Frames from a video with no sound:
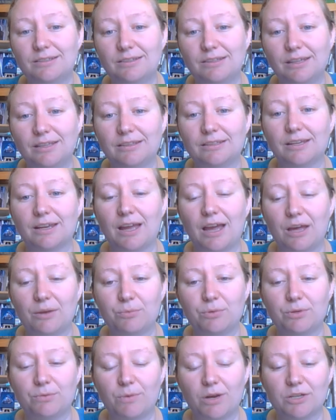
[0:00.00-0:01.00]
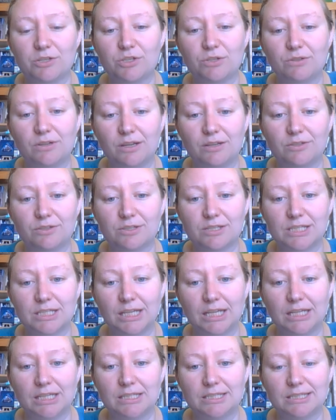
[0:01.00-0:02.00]
thing that God would want you to
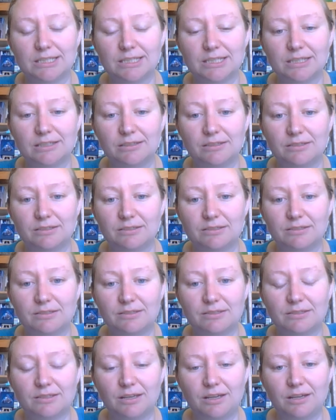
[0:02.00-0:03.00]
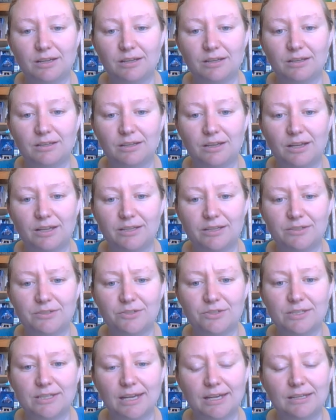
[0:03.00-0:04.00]
understand is an
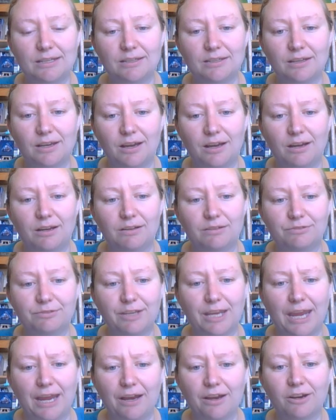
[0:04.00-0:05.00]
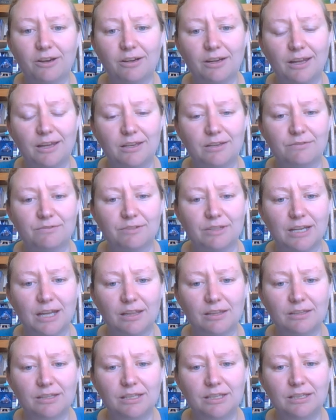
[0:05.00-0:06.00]
understanding of care and
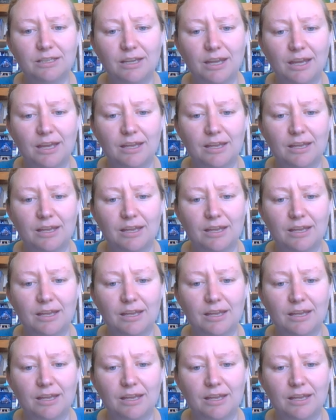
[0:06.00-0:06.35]
fidelity